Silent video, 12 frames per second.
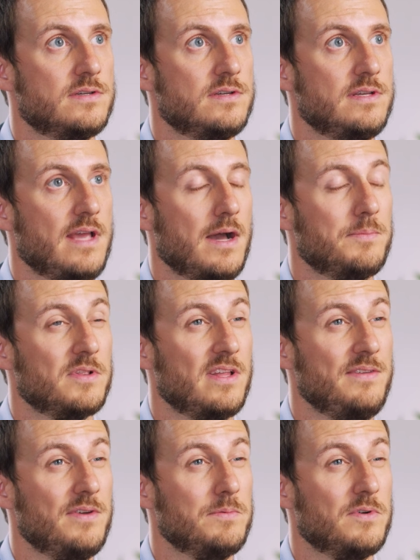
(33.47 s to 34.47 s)
I believe
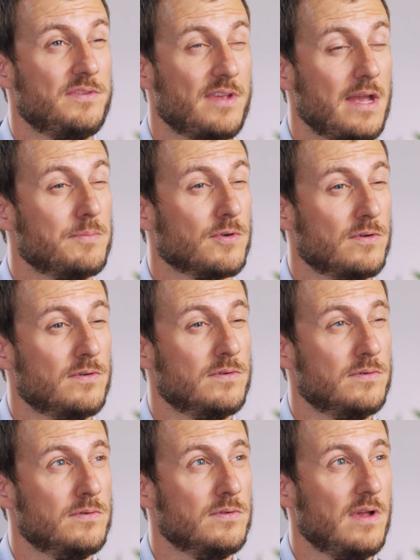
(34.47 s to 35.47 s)
it was
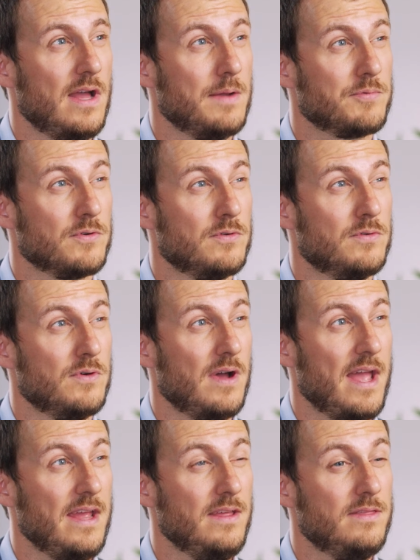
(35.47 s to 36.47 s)
April
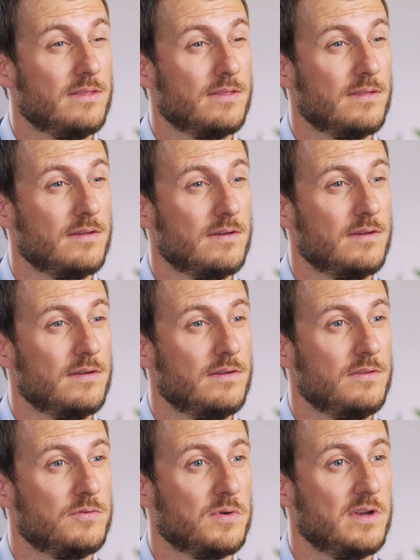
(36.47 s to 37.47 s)
8th,
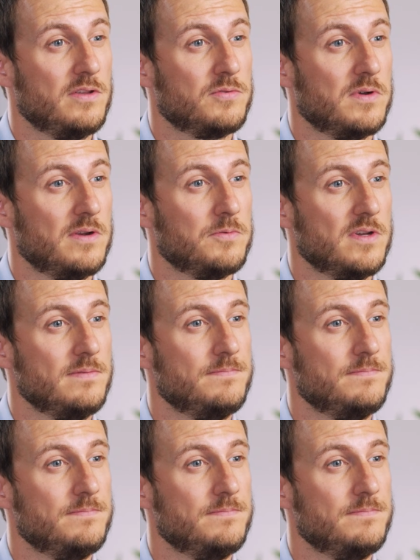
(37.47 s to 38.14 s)
2021.